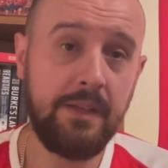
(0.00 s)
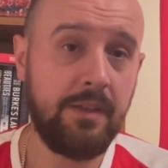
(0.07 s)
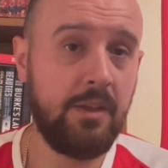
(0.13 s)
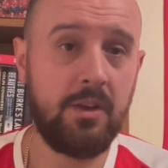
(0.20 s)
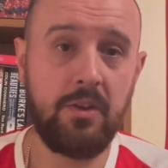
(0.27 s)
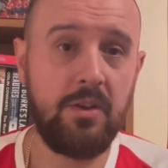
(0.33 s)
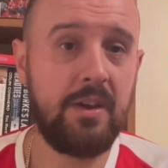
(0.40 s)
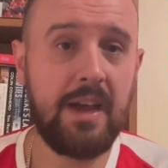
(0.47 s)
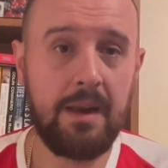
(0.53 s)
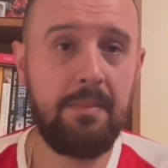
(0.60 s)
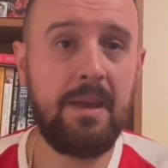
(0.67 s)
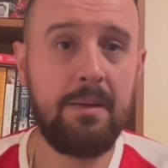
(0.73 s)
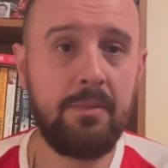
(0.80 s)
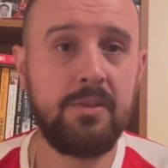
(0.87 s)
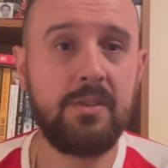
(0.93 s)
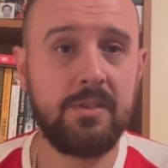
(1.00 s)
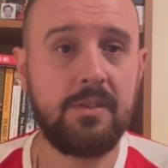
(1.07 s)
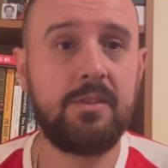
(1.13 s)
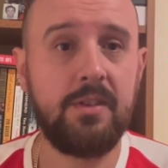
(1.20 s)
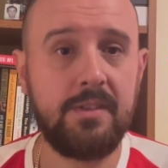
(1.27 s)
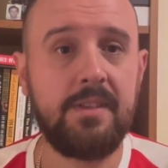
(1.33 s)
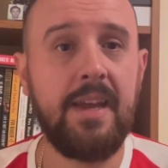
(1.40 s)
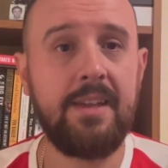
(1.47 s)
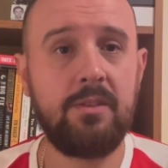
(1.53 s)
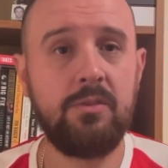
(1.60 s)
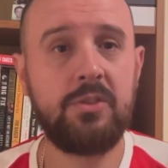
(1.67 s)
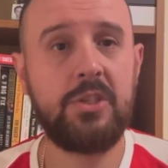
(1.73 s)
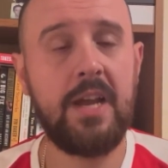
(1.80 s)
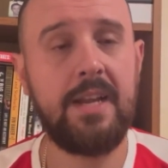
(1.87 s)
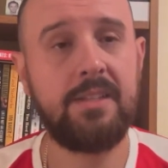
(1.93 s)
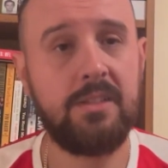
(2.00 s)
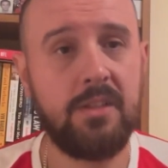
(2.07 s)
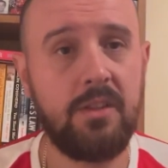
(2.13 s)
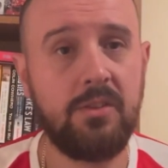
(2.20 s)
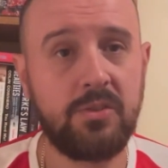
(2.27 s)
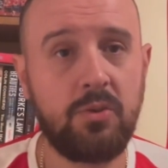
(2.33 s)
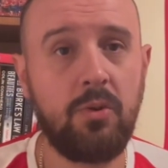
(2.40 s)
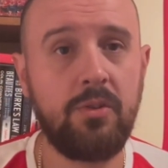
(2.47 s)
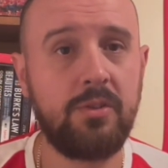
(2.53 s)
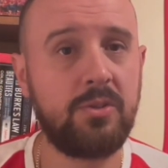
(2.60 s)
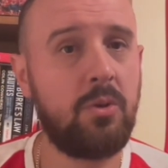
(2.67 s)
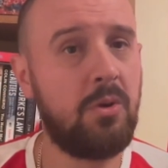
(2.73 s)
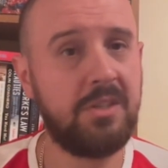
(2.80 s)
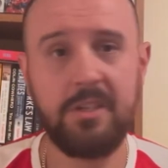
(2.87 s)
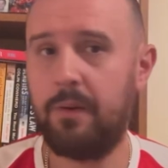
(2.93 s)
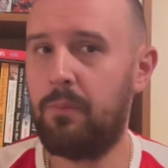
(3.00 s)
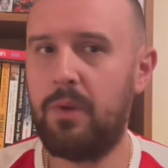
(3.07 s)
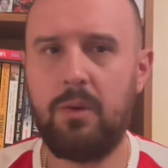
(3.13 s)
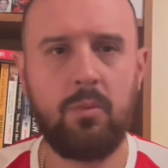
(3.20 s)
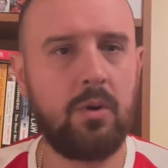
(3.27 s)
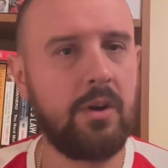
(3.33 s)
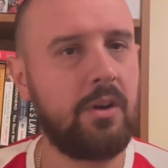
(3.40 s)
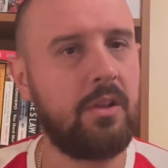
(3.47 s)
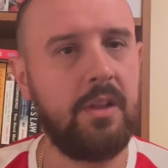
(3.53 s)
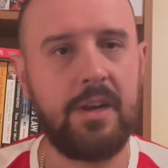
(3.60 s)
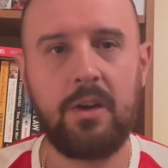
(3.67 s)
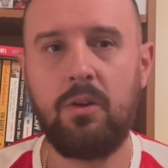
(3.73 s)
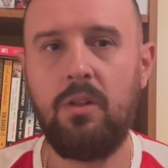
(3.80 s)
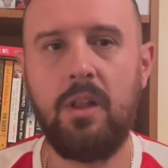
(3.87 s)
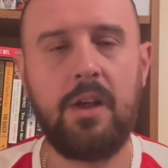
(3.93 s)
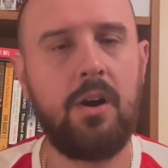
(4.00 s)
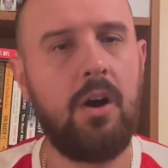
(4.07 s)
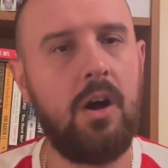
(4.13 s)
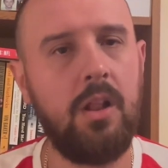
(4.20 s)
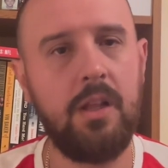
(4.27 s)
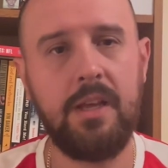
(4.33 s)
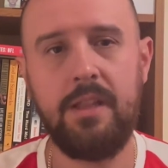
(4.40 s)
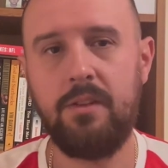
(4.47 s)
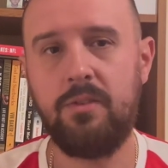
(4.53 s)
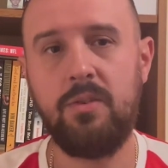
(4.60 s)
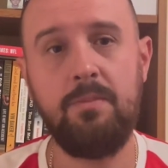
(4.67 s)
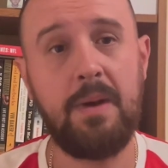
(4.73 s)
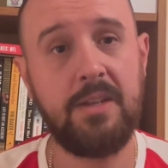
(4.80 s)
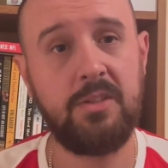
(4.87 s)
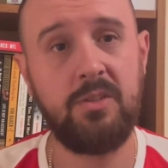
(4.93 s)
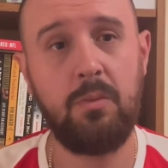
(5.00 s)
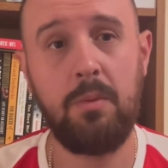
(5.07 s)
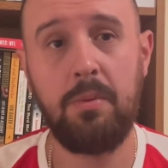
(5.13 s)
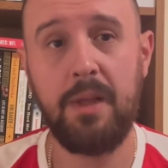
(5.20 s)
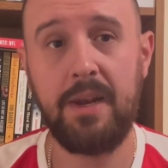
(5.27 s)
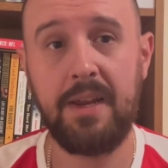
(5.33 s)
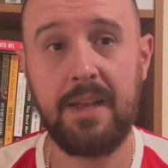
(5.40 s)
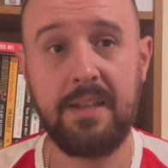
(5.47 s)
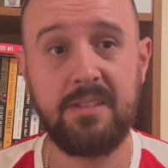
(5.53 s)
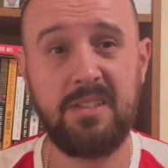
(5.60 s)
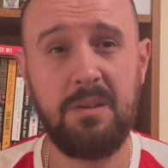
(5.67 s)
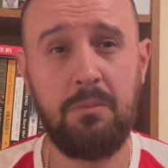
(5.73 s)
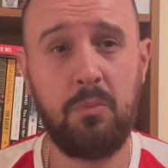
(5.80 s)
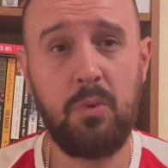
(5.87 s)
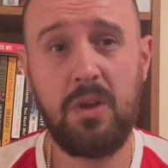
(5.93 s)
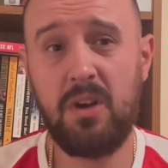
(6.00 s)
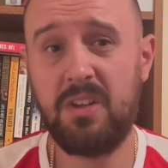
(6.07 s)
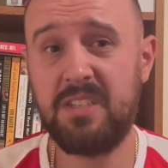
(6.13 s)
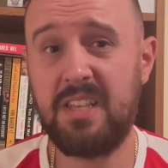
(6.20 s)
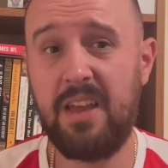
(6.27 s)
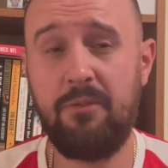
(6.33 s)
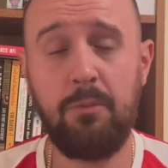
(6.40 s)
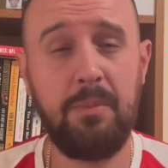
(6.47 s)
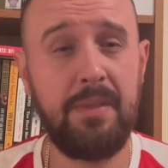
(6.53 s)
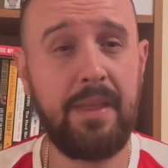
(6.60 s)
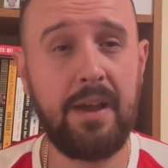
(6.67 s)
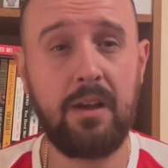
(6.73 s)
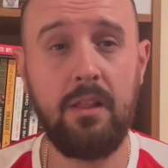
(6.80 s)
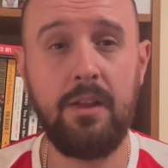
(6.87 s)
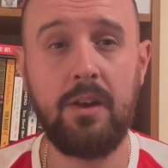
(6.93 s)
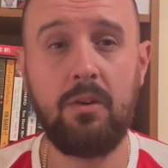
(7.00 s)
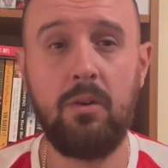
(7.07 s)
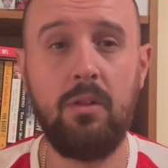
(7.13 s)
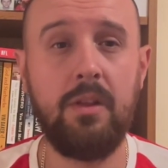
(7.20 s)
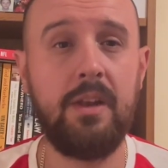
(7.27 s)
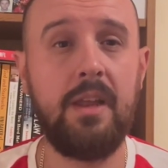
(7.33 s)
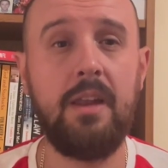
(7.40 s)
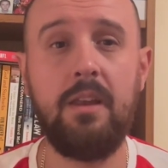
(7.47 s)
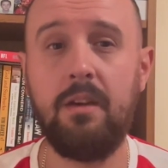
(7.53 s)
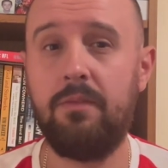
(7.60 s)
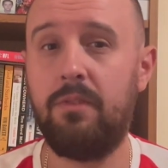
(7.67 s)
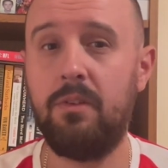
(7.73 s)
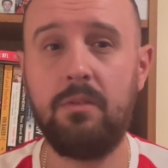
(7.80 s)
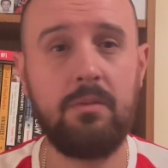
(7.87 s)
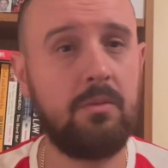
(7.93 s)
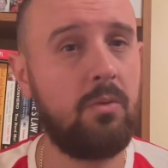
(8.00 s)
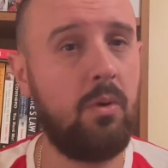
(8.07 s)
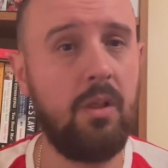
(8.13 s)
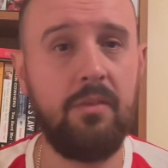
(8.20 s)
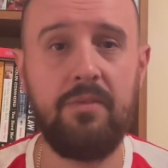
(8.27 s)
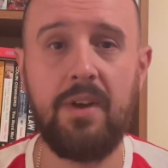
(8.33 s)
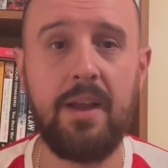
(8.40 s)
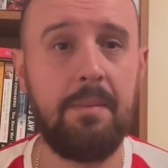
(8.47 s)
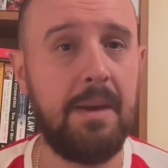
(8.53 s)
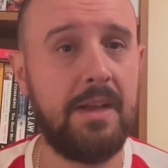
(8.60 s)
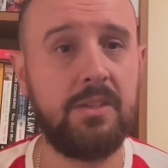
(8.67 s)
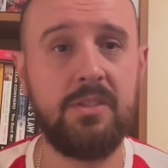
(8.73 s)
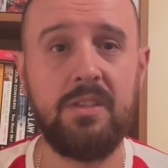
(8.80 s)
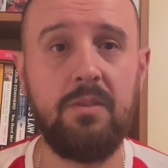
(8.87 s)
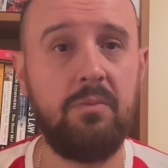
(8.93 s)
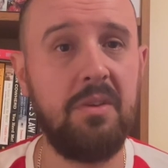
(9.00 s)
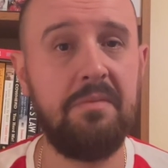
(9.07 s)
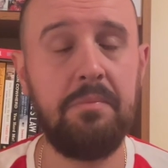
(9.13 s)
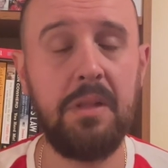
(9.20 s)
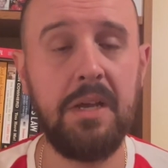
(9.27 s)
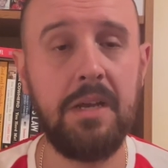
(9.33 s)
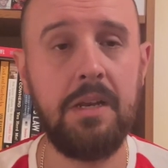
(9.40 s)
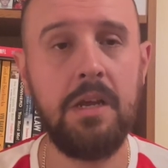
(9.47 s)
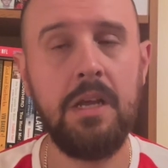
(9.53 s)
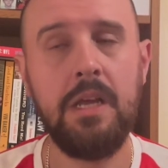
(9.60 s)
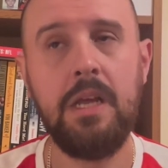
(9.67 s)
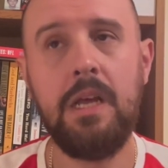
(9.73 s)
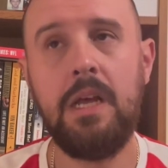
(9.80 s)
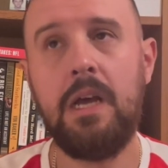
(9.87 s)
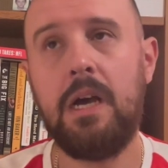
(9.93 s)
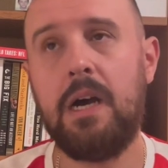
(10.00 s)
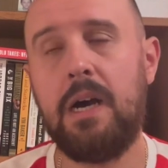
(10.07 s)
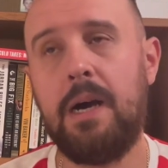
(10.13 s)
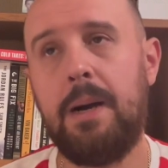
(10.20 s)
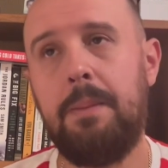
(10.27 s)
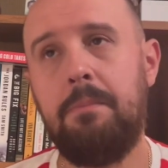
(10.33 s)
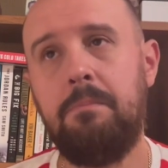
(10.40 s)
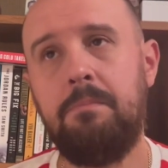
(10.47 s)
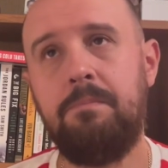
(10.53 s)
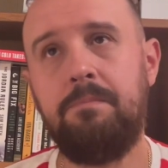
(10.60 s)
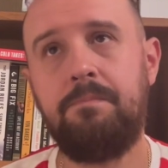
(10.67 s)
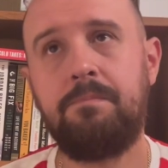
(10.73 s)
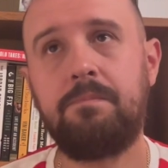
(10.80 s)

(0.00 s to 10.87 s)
you got to be able to take those chances and to score those goals. And we weren't clinical at all in the 2 matches that we played against them. We honestly haven't been that clinical in any of the qualifying matches that we've played. Um,